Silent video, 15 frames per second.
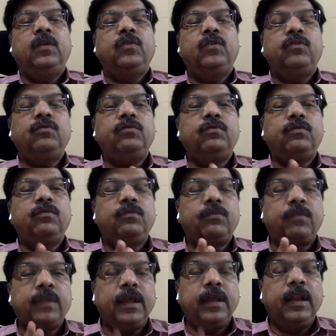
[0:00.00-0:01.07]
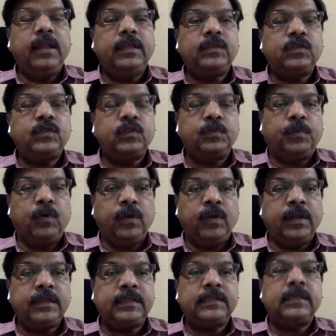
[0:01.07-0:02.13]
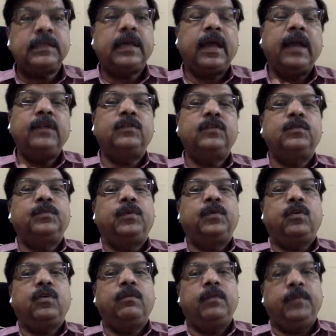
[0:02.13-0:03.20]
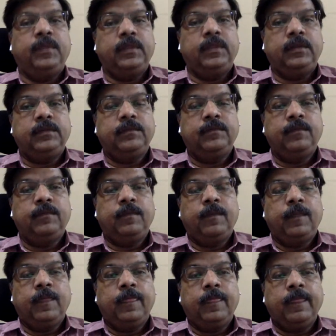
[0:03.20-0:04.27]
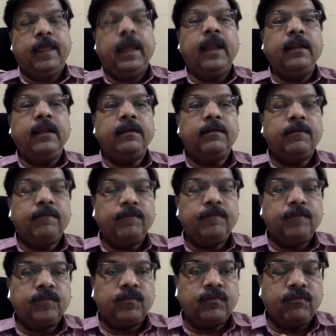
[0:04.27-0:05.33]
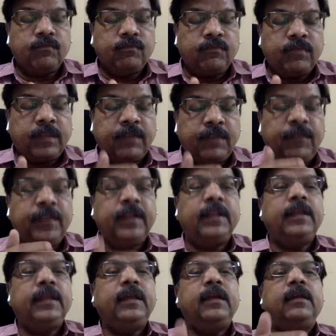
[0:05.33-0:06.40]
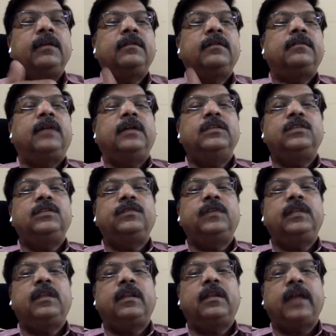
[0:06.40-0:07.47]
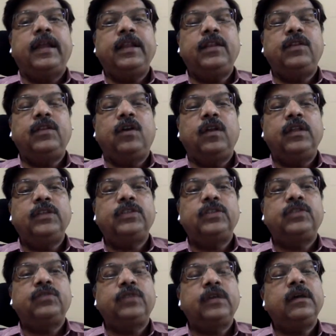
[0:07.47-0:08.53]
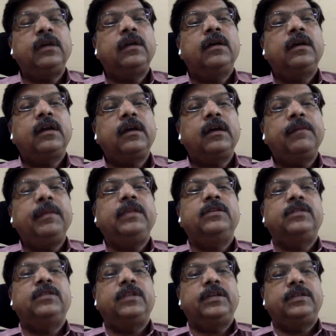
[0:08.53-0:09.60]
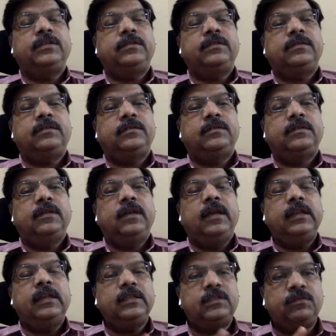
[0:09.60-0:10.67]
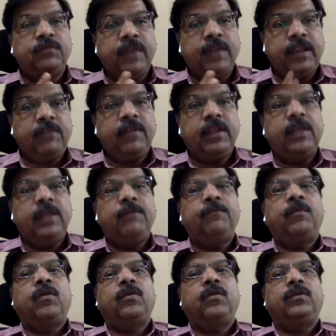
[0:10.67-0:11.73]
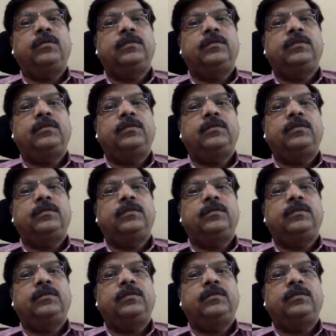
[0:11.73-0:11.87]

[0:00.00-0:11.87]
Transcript: to really support us and support homeopathy. And definitely transfer the right knowledge to the coming generations. It is very, very important.